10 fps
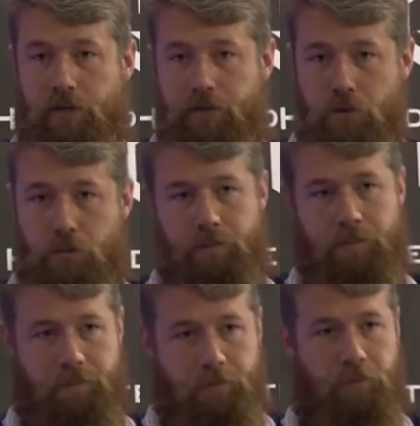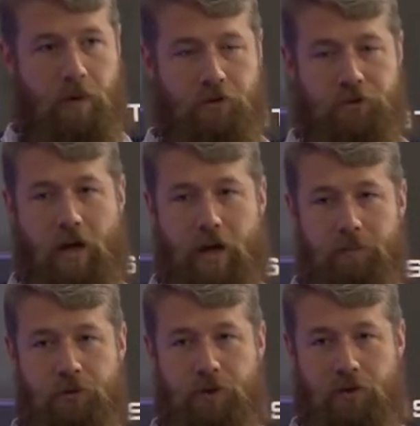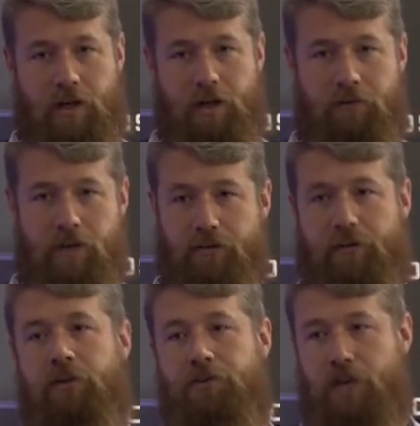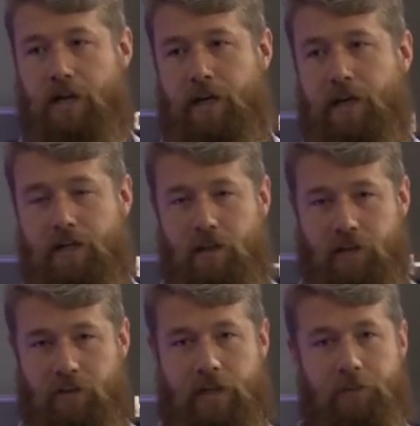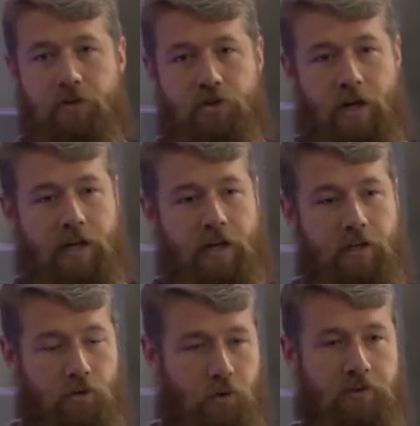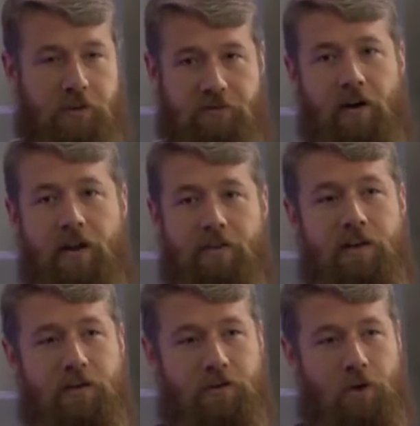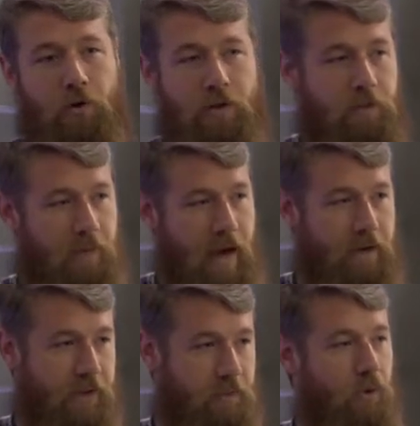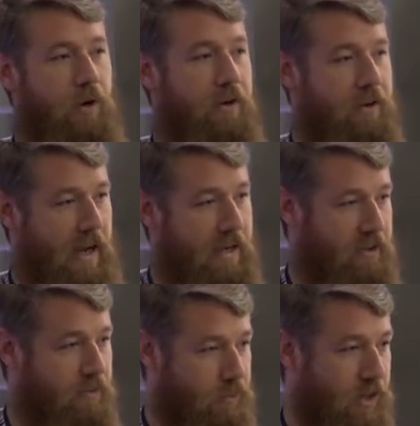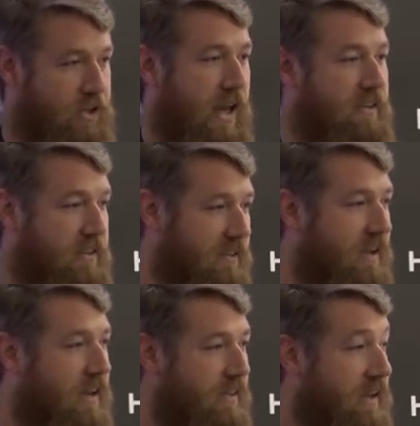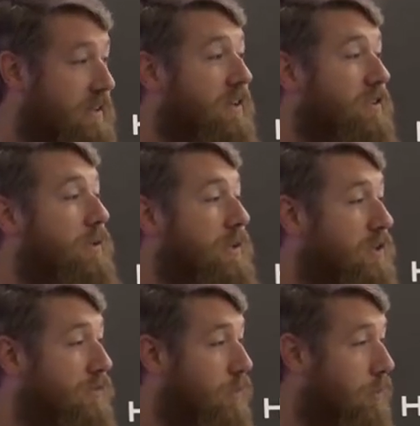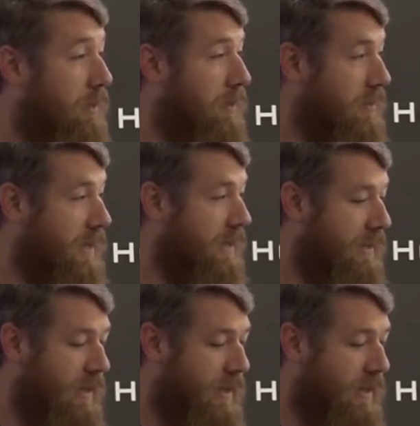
if you spend your time doing a lot of if-else checking and a lot of exception checking, you quickly find that your code ends up handling more error cases and more edge cases than it does doing useful work, right?